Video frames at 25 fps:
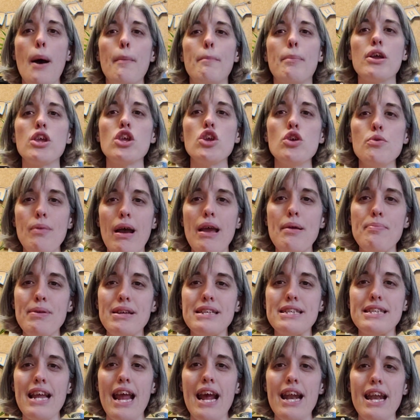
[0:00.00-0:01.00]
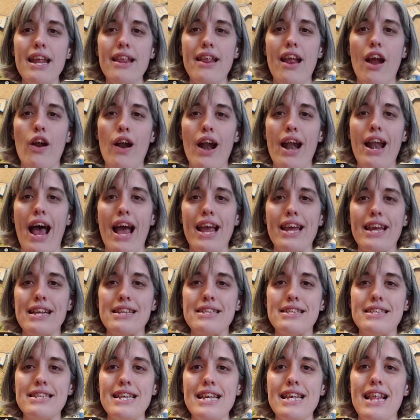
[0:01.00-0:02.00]
but you might be standing there and I
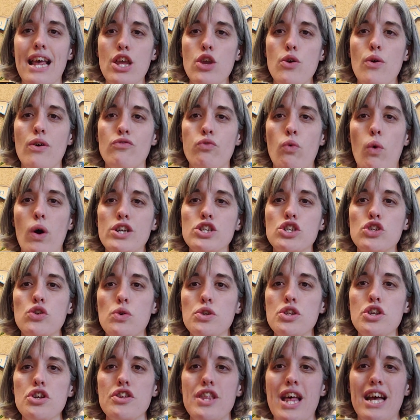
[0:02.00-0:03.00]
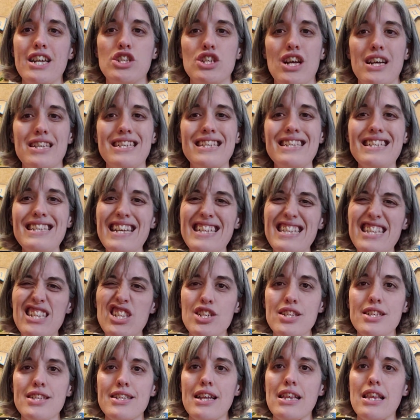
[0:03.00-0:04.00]
can see that you have one shoulder that just sits
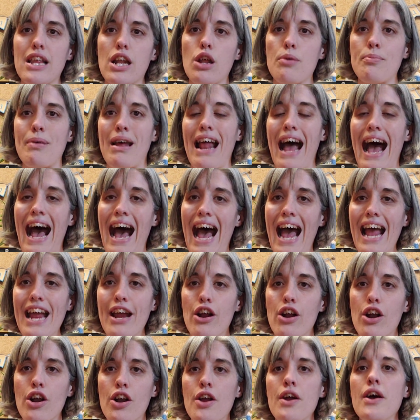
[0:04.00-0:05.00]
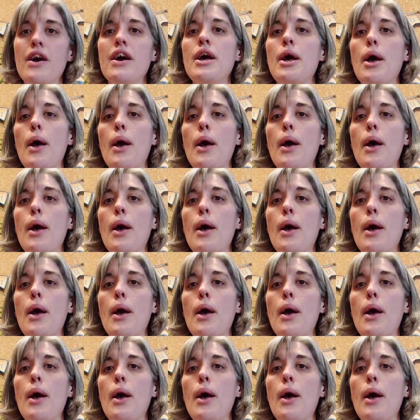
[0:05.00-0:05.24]
just a little bit higher,